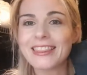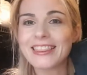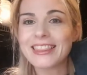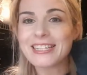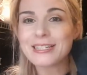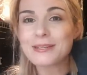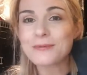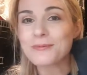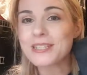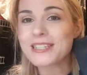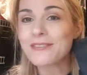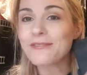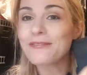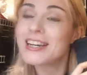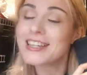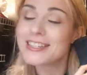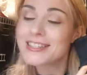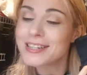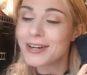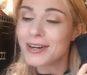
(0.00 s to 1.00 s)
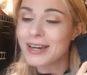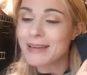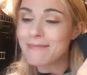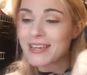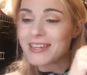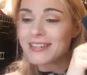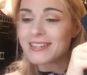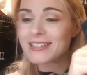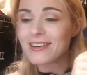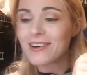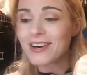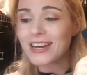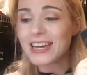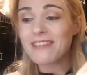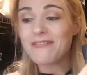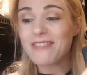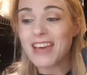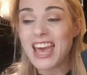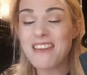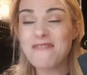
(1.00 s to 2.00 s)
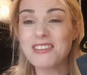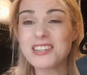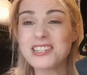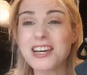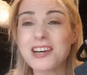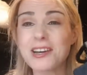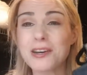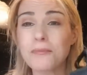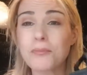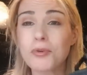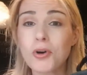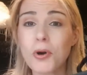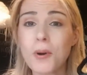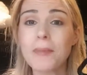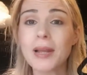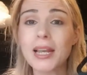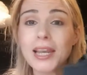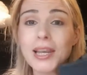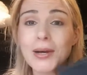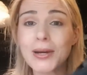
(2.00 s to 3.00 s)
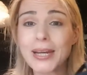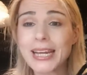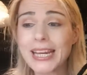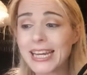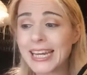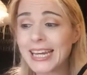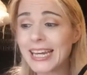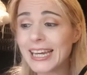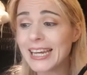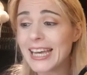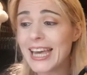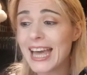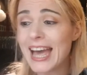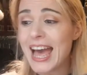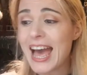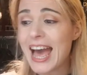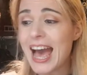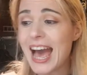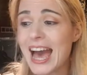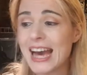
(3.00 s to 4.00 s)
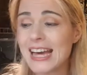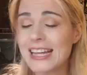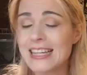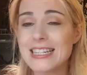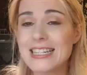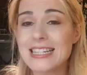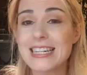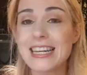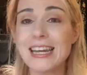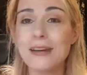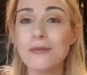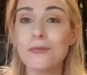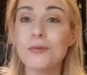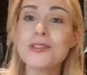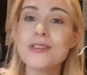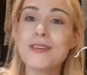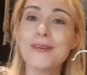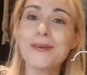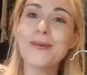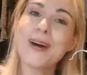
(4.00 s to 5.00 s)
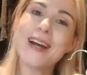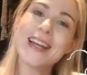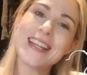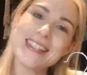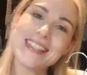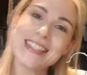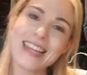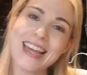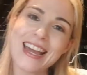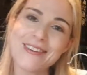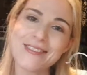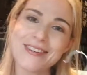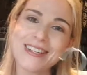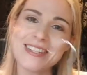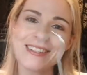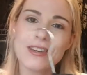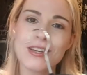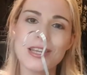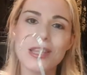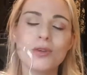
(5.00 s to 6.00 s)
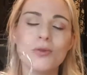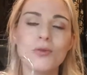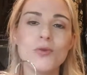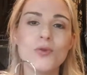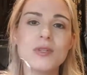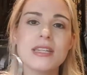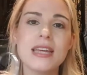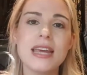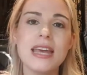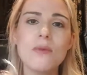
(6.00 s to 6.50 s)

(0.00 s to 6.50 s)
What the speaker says: This was the first time that I have ever done a proper lining, and it wasn't quite as scary as I thought.